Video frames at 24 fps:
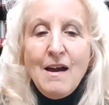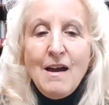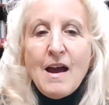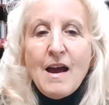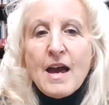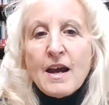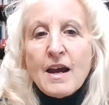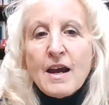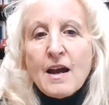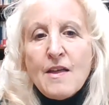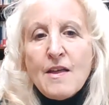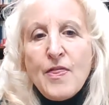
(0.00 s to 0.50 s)

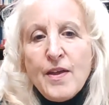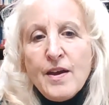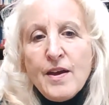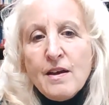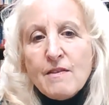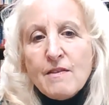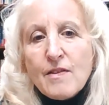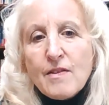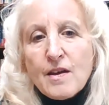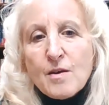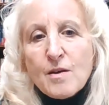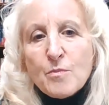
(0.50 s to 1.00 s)
And I think
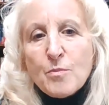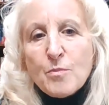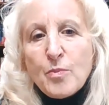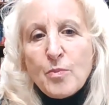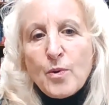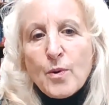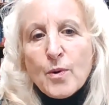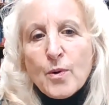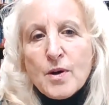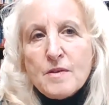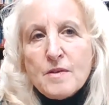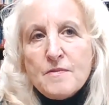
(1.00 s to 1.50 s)
the
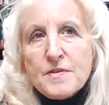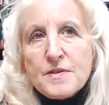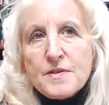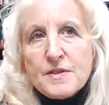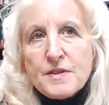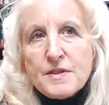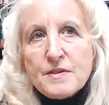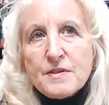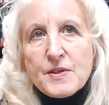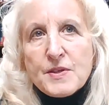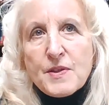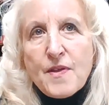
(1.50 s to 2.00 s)
importance
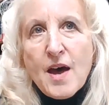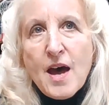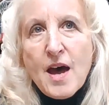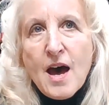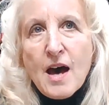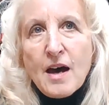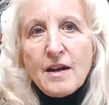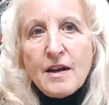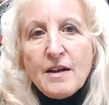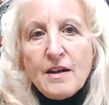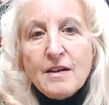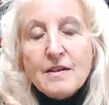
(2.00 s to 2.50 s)
is
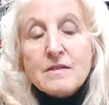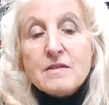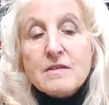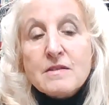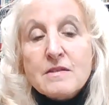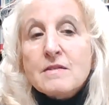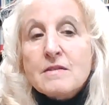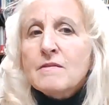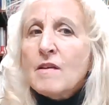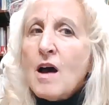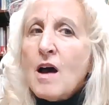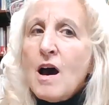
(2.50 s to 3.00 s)
that it's
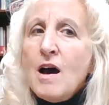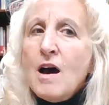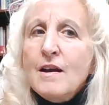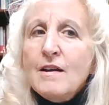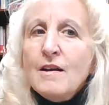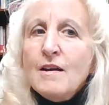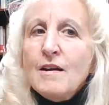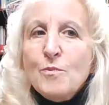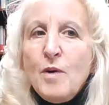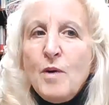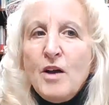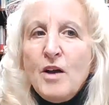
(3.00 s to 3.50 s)
not
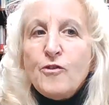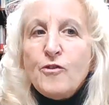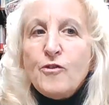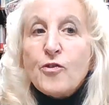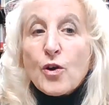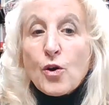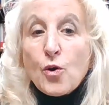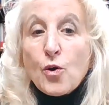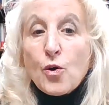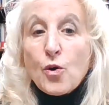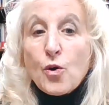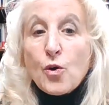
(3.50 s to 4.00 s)
as much the